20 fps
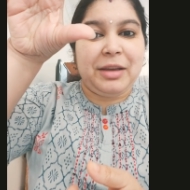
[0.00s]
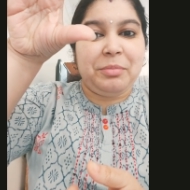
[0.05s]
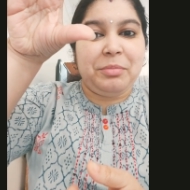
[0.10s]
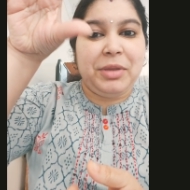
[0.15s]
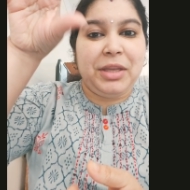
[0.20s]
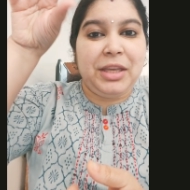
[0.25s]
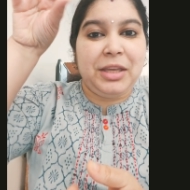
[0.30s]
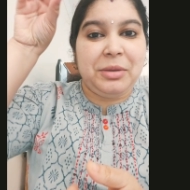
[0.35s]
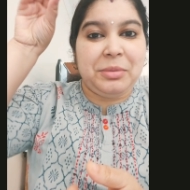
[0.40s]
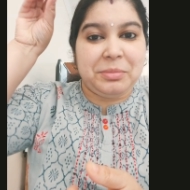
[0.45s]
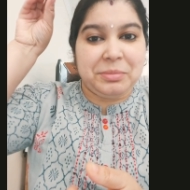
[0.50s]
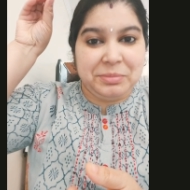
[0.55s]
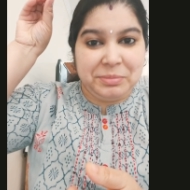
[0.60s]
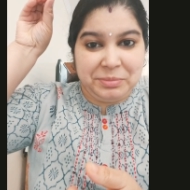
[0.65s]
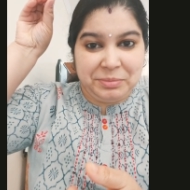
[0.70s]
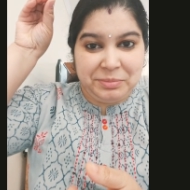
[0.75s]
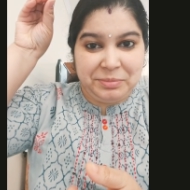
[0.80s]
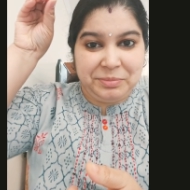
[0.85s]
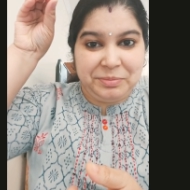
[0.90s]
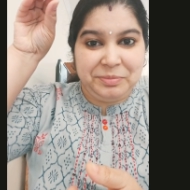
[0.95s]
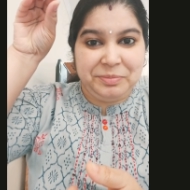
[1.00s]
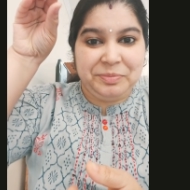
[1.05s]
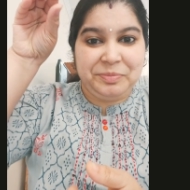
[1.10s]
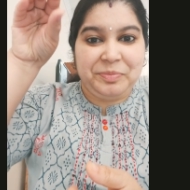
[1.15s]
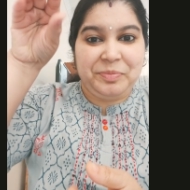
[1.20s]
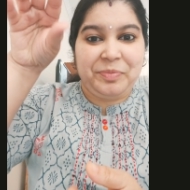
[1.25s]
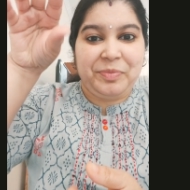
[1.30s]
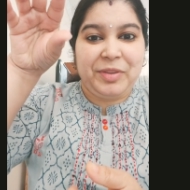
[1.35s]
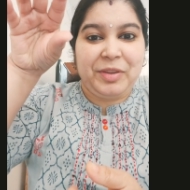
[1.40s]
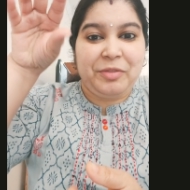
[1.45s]
a beam
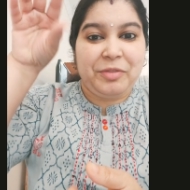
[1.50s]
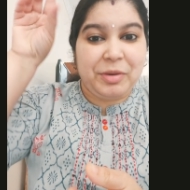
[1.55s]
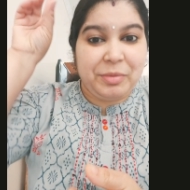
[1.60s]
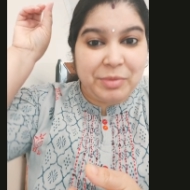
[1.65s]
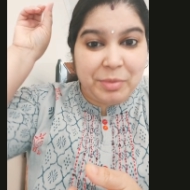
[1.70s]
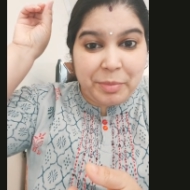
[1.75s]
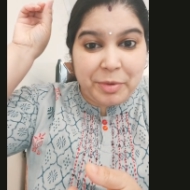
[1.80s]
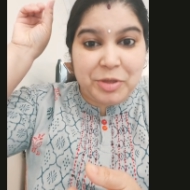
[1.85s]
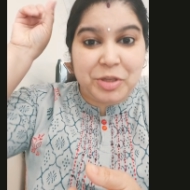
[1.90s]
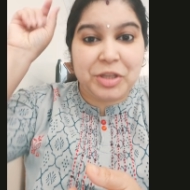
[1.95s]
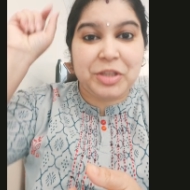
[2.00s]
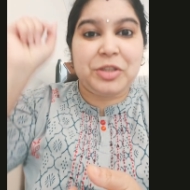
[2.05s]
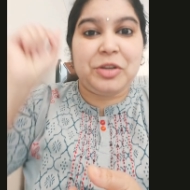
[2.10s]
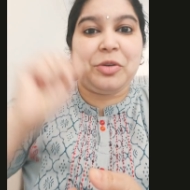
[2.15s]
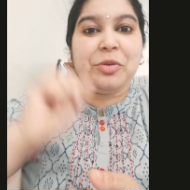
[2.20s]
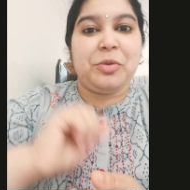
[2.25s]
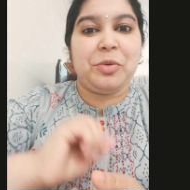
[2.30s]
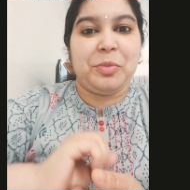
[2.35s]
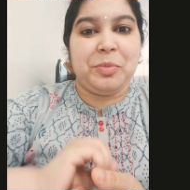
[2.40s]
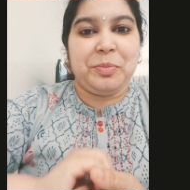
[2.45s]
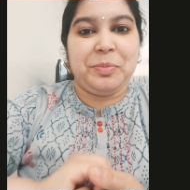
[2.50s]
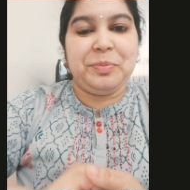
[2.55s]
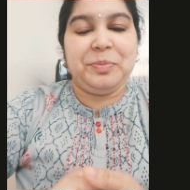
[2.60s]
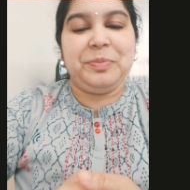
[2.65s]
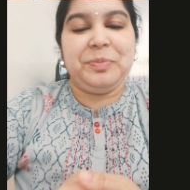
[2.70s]
from the projector room.